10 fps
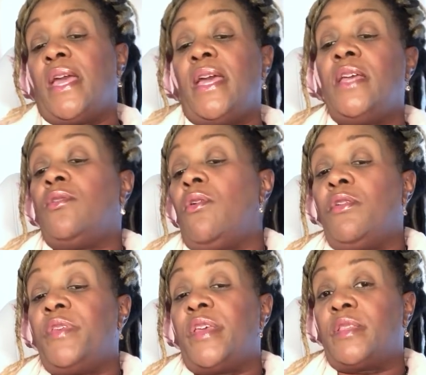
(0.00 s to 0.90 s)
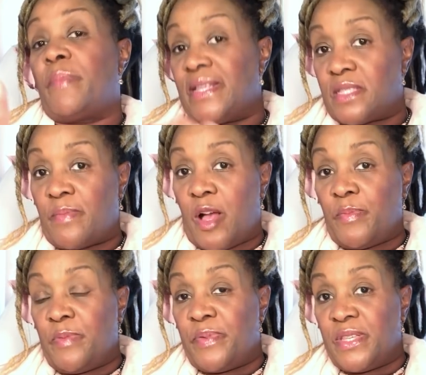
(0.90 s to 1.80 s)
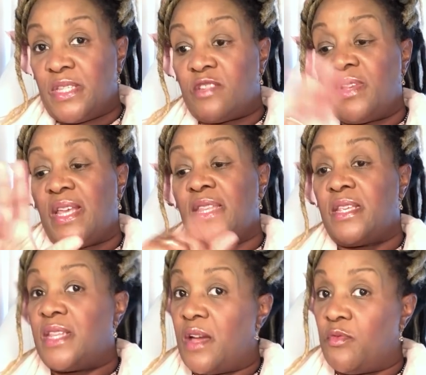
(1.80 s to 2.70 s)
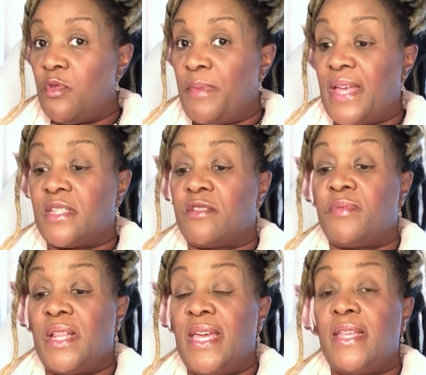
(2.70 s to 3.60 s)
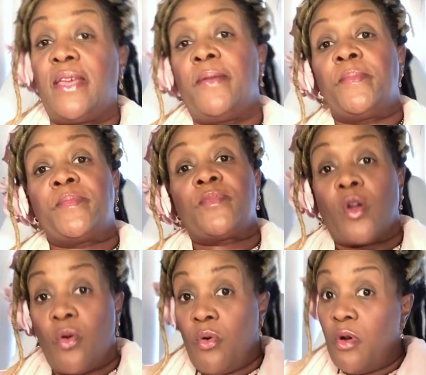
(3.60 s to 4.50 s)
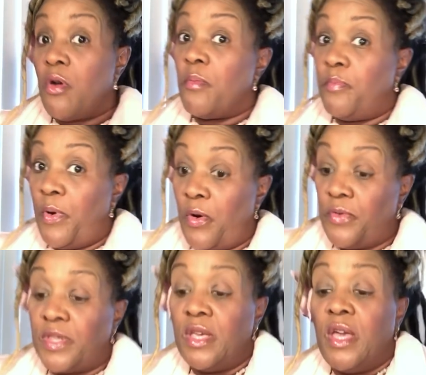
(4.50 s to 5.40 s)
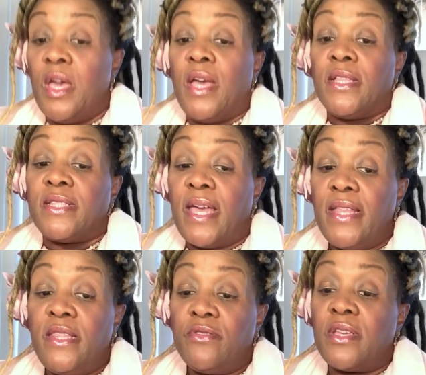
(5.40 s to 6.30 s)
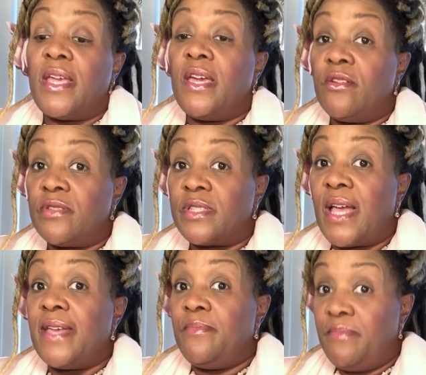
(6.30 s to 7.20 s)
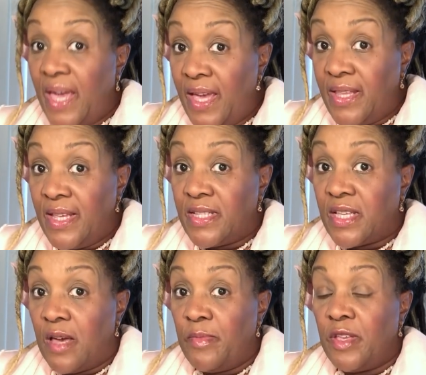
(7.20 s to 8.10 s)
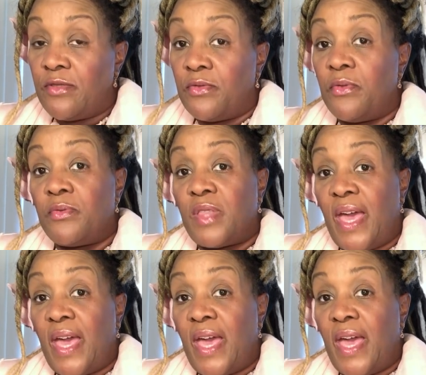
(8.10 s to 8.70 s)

all this might somehow be business related, not romantic related, or both. Then there's an air sign man that's coming through